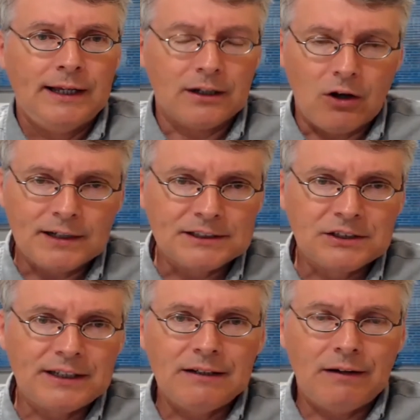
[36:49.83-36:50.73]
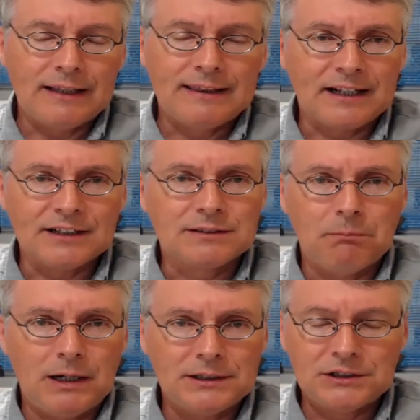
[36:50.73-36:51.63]
And honestly, I think it's
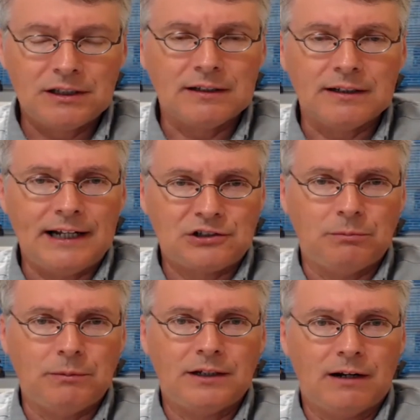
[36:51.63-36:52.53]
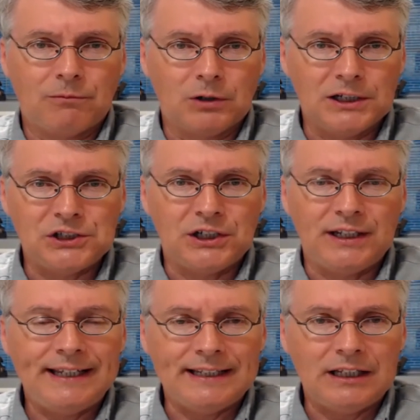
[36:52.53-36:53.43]
much to the detriment of
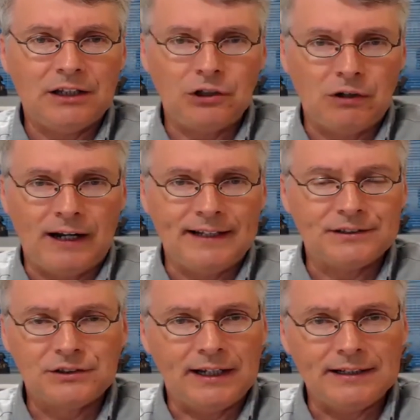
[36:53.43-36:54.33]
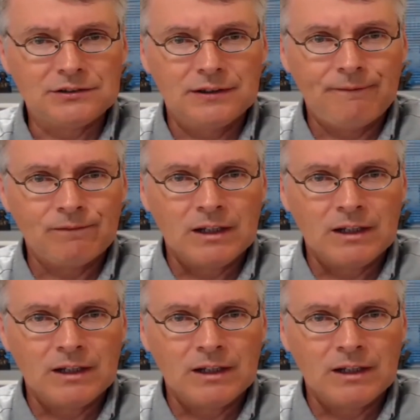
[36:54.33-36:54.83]
religion in the United States.